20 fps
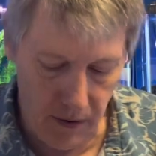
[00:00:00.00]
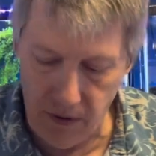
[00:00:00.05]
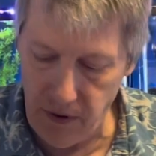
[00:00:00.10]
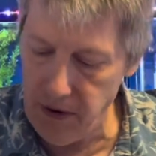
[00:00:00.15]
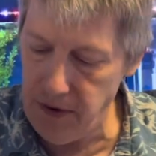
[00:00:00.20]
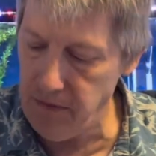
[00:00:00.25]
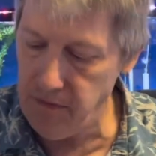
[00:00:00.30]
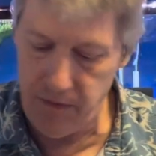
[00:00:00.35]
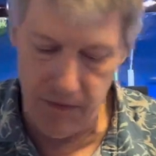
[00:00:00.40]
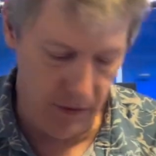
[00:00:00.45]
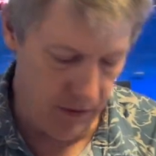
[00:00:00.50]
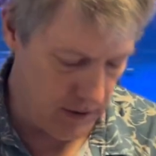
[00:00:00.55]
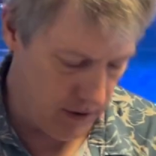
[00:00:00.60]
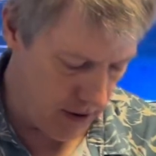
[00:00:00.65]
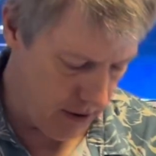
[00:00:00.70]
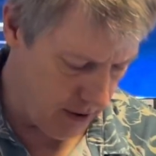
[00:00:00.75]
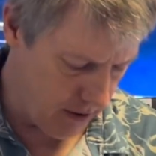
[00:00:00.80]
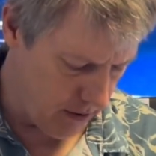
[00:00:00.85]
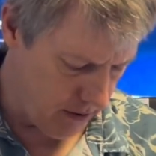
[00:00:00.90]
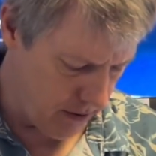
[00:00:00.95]
Green
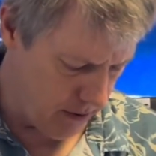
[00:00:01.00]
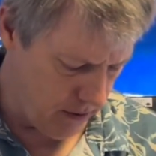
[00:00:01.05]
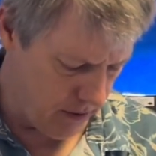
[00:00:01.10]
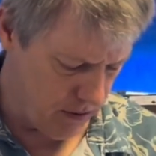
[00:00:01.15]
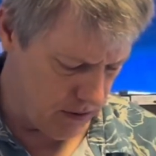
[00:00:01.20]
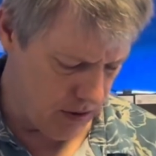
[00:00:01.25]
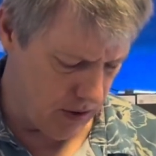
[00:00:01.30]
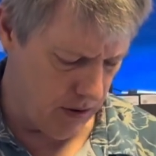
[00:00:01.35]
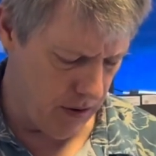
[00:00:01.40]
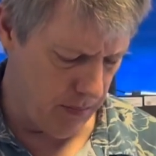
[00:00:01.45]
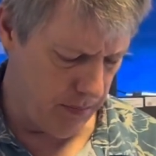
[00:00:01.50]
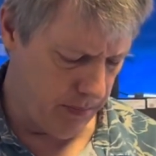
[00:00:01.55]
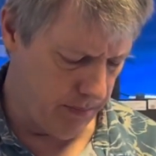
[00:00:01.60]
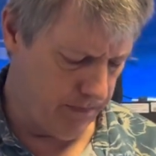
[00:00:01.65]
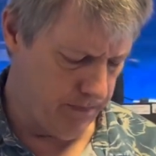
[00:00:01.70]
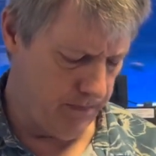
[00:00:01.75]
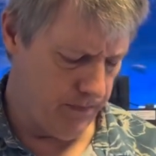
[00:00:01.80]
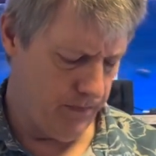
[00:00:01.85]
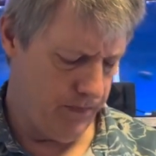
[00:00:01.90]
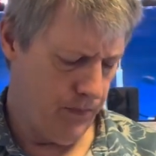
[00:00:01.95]
variety. Are those or the
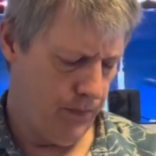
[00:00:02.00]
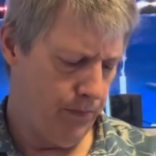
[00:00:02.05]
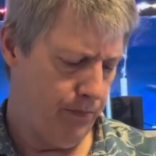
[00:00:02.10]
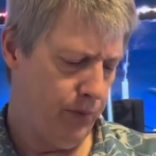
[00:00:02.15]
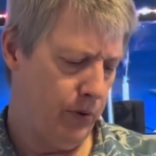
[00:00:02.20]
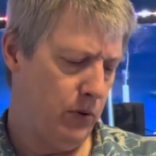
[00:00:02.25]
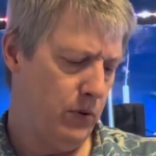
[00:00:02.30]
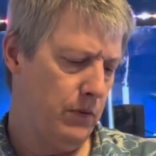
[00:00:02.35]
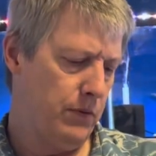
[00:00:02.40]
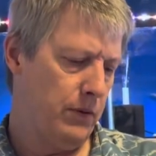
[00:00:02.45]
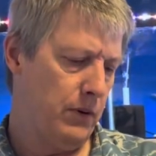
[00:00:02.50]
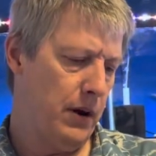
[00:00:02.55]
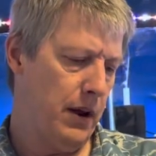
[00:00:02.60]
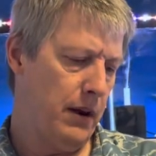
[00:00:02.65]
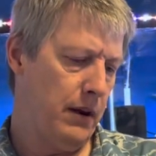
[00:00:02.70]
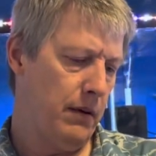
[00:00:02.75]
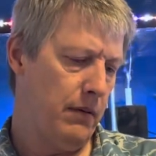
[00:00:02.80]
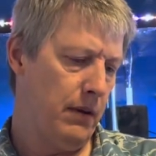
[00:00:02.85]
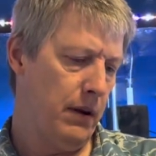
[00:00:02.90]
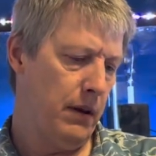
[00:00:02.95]
blue
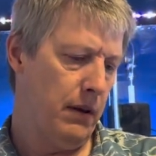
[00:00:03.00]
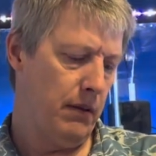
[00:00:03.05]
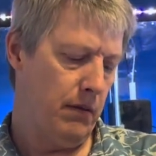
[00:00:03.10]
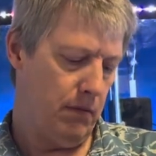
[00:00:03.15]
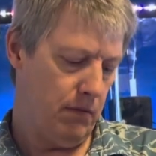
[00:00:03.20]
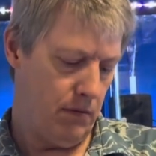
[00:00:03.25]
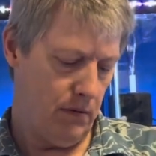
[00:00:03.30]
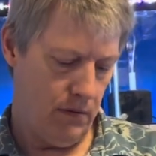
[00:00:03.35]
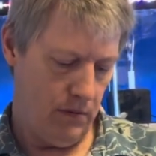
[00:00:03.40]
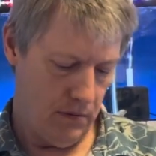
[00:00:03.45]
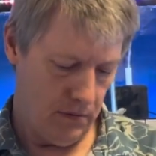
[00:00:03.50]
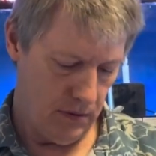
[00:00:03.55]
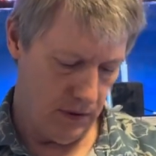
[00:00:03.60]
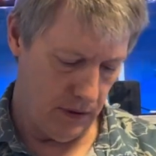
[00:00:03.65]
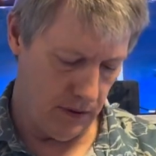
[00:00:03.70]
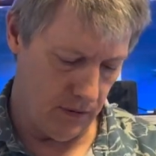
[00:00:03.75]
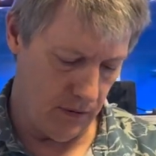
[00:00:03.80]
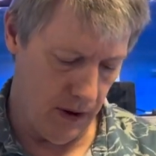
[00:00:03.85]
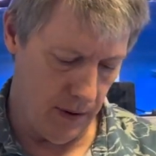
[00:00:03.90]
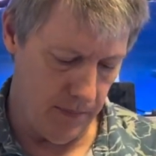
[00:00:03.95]
variety, right?
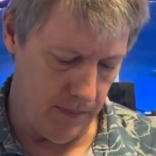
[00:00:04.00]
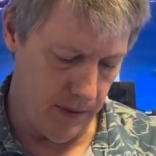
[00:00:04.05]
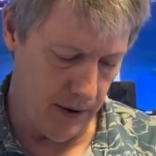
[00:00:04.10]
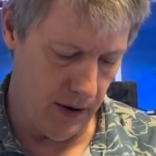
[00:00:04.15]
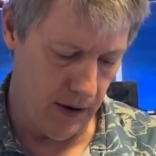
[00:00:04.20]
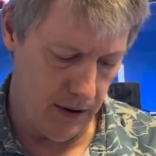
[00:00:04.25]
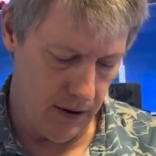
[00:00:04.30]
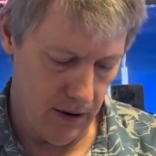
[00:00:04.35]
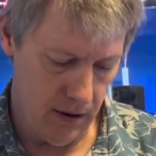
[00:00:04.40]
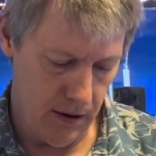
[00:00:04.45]
Get the right bag.